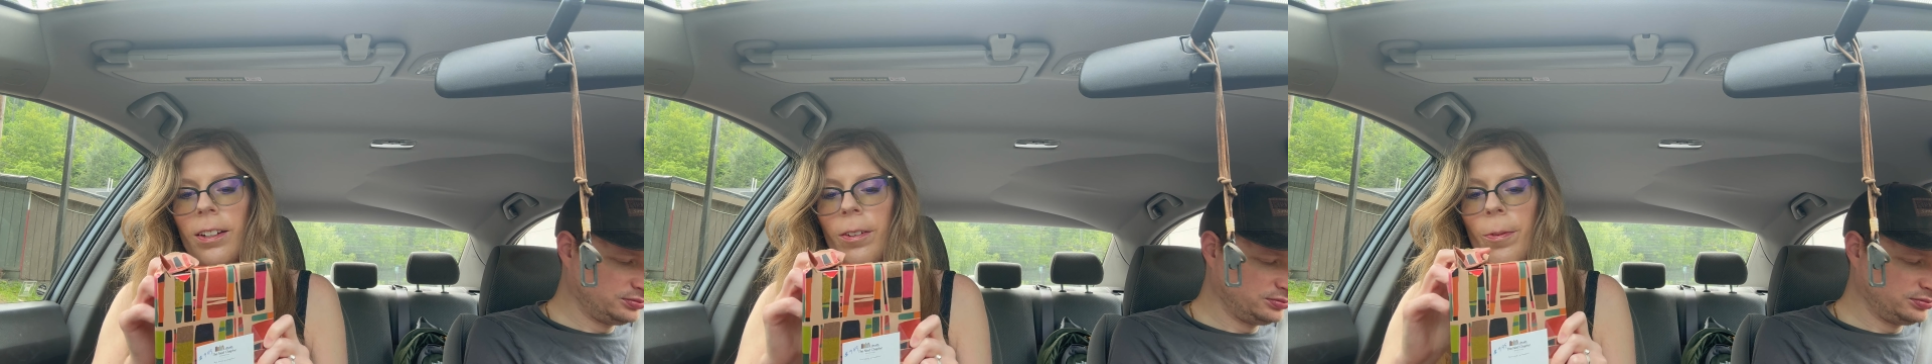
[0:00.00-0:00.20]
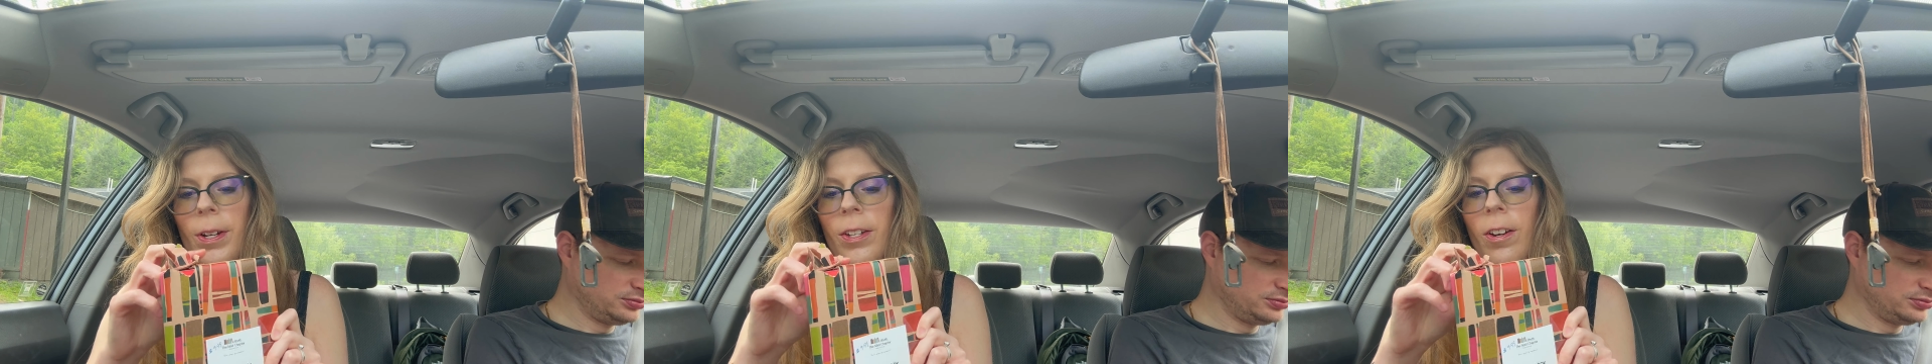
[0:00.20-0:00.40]

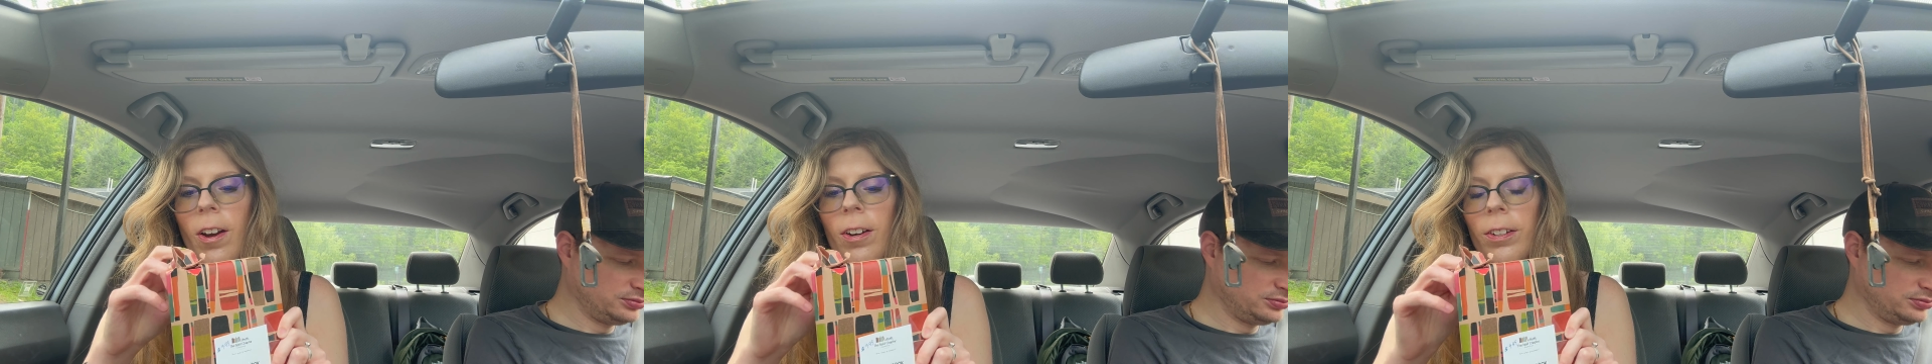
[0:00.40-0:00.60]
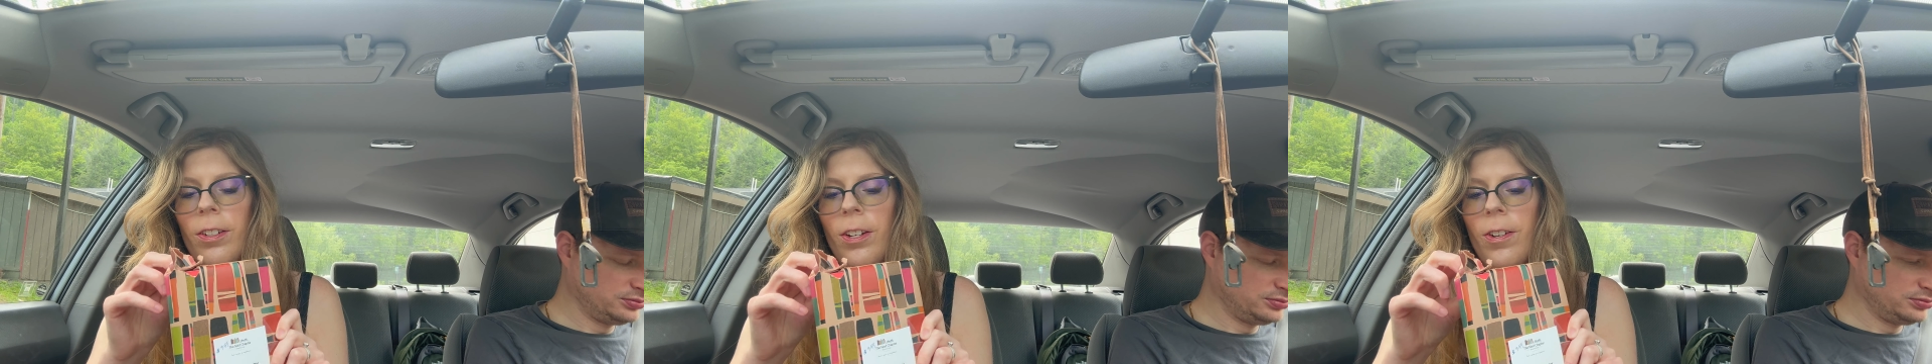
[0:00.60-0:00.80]
we
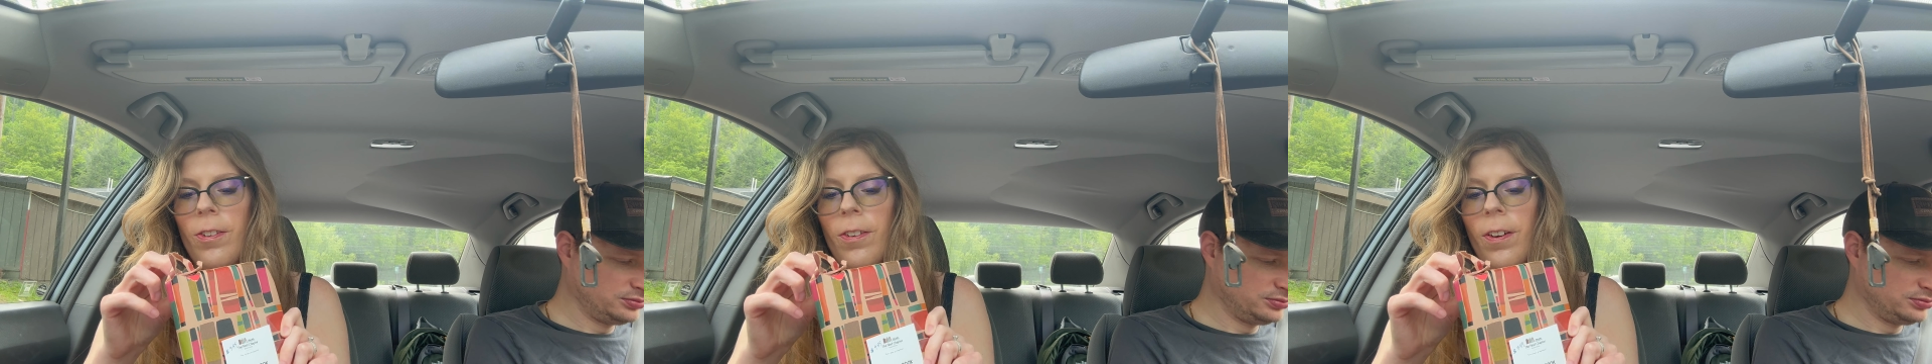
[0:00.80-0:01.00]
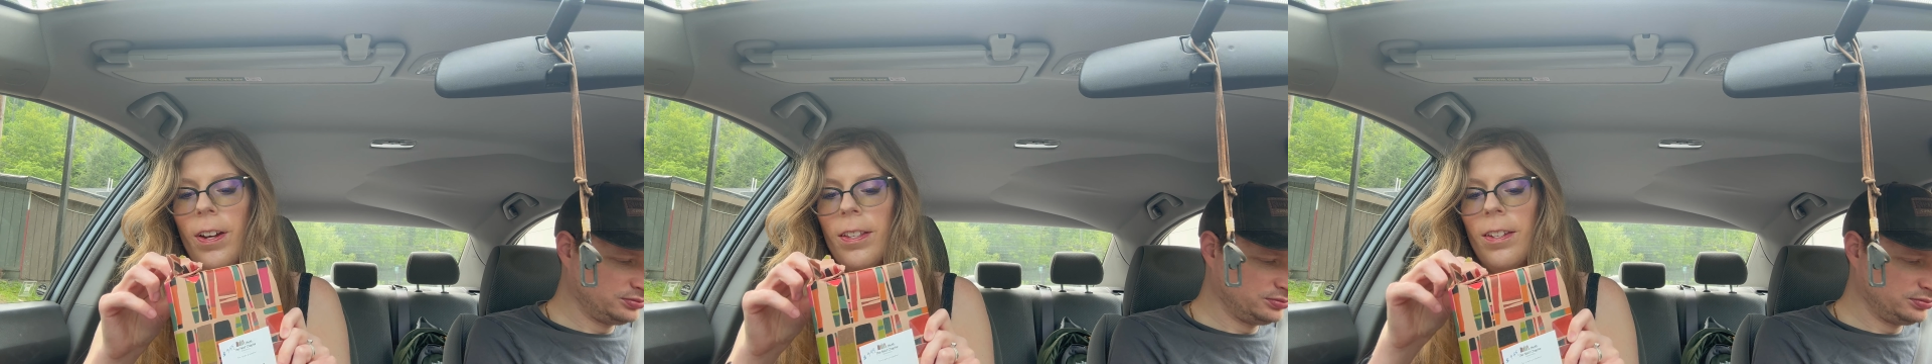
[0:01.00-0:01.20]
talked
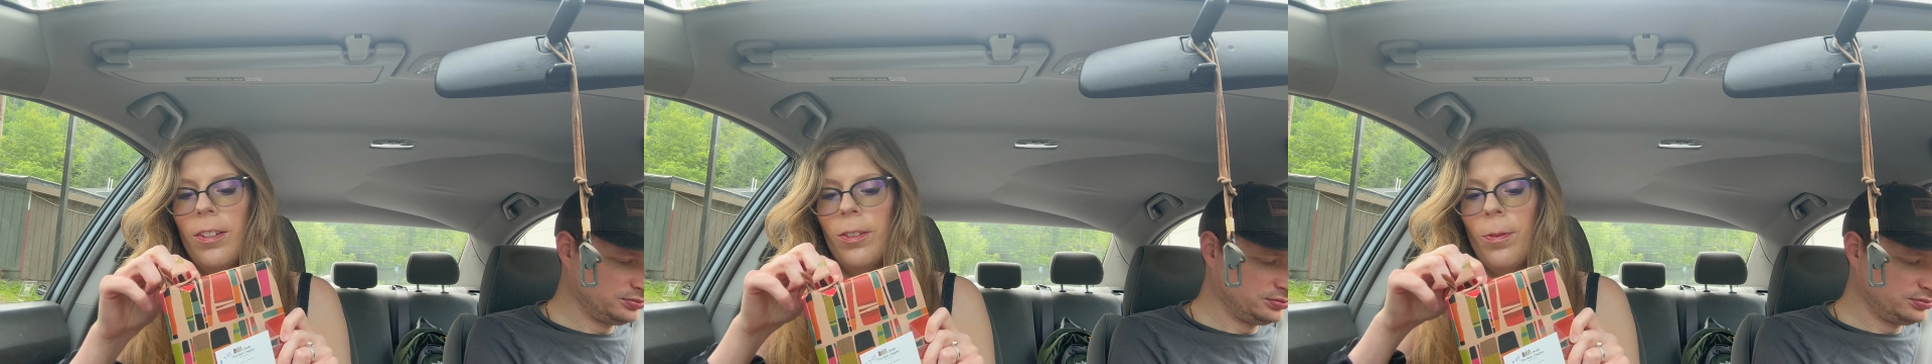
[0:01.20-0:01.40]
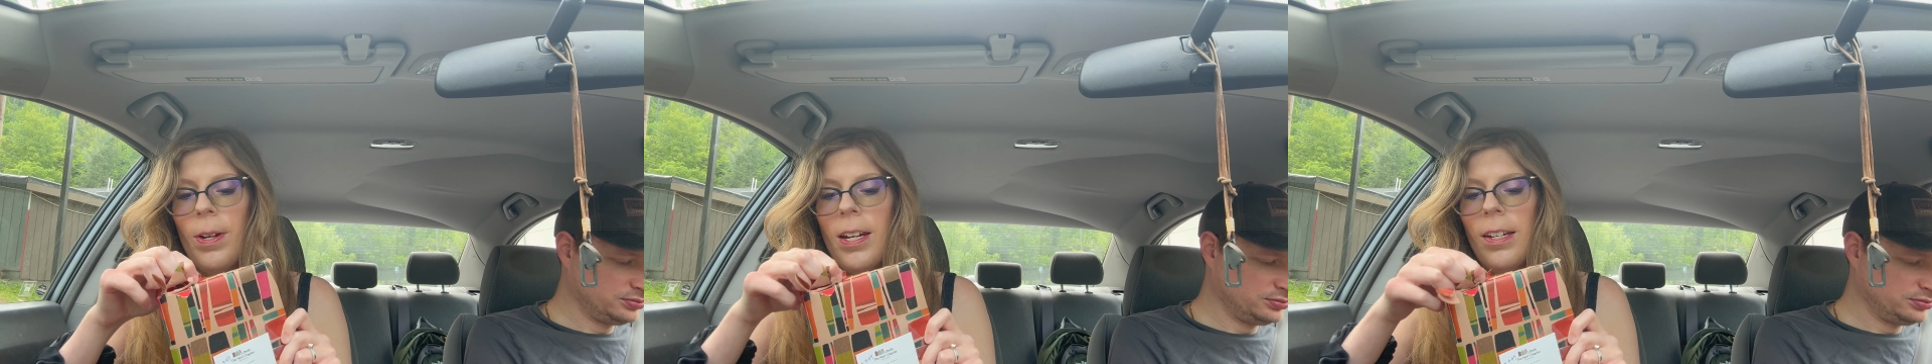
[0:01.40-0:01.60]
to the
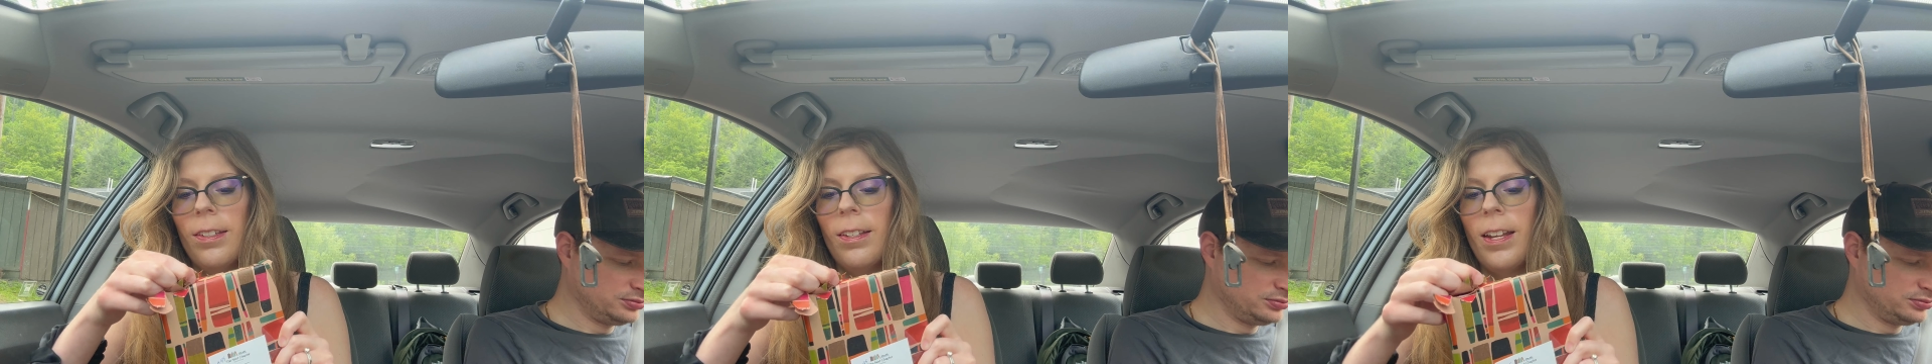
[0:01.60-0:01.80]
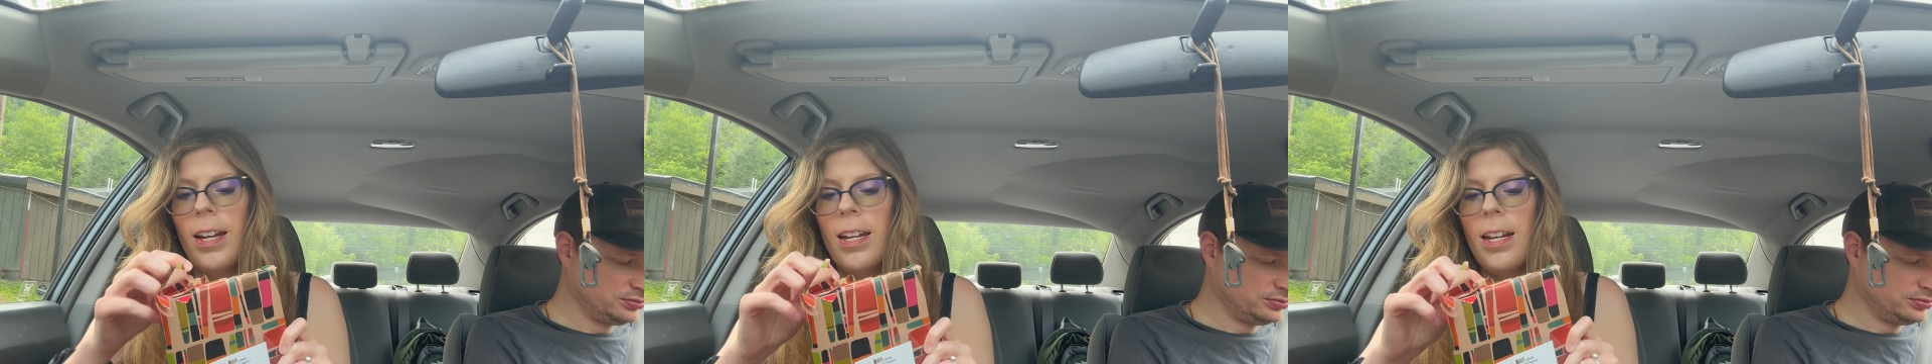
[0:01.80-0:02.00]
sweetest
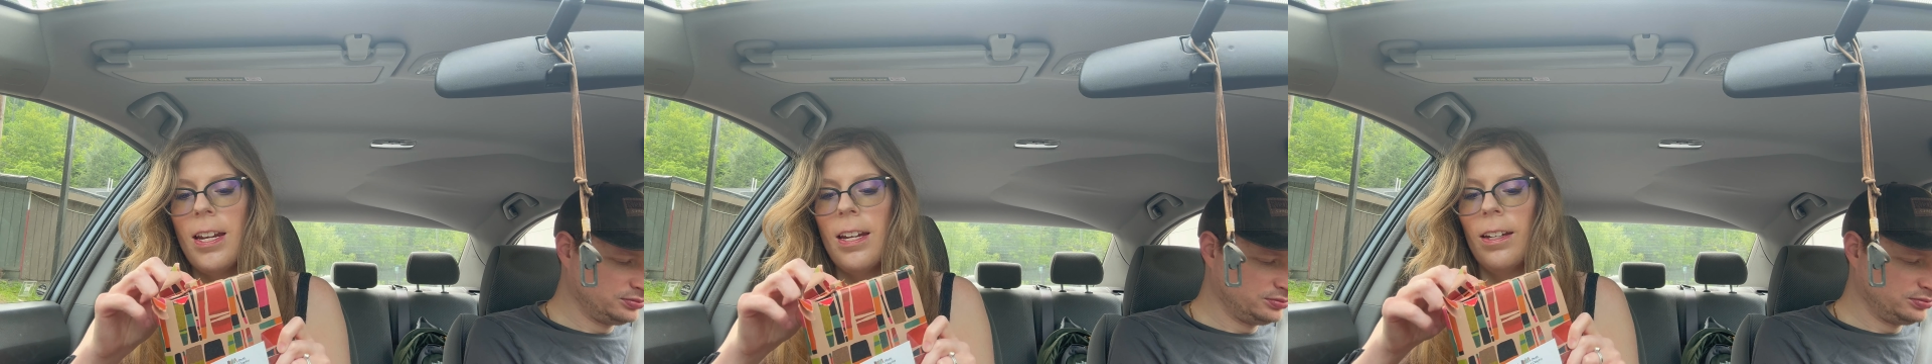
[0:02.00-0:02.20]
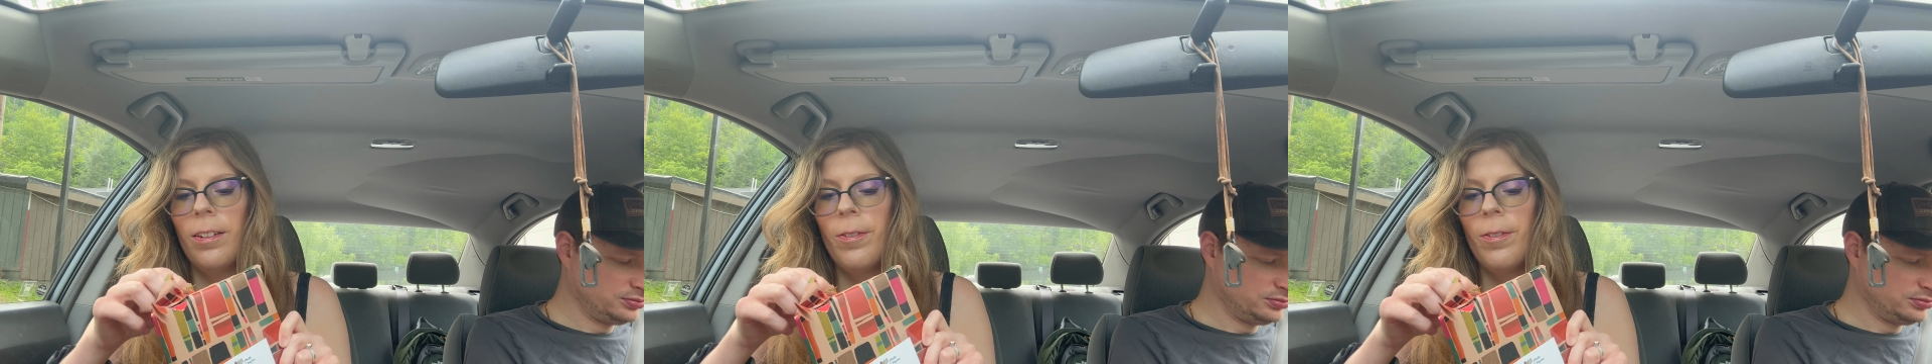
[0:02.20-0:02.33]
lady.